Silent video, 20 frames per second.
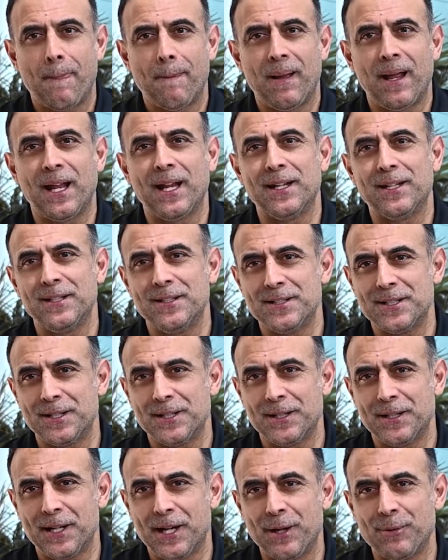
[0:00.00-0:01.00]
And
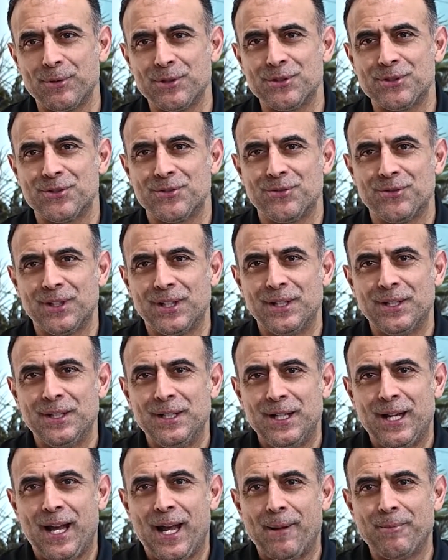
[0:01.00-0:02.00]
I was
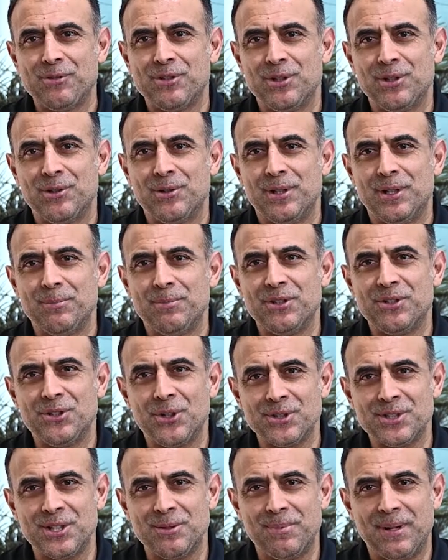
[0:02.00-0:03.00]
absolutely
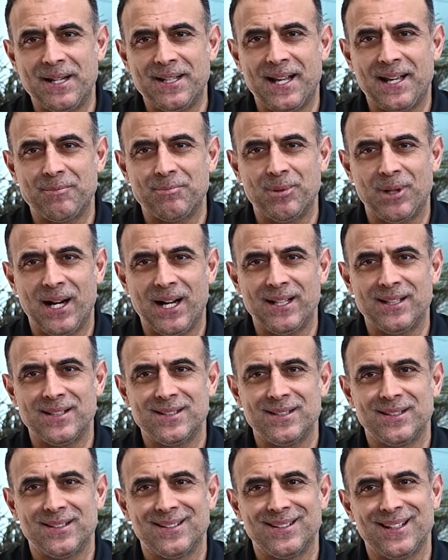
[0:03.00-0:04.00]
besotted by that brand.
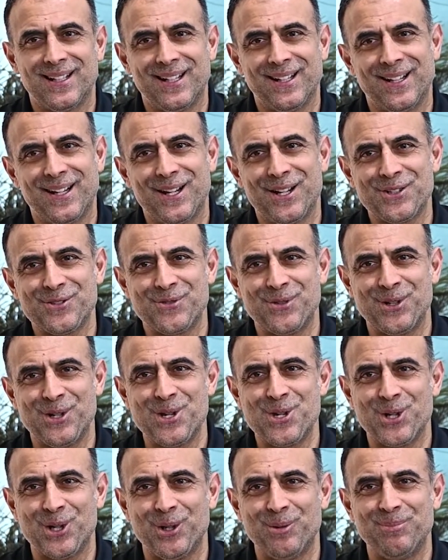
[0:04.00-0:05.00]
And I asked for a
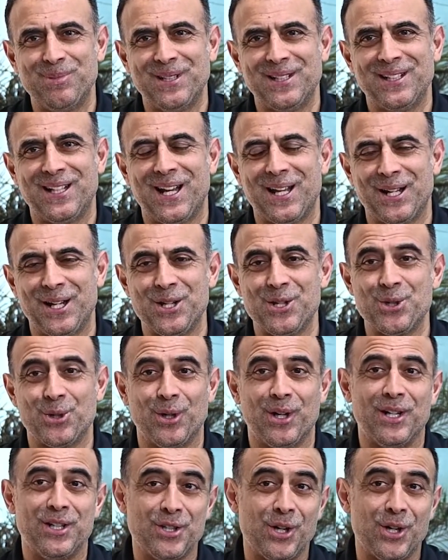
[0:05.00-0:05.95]
job and I joined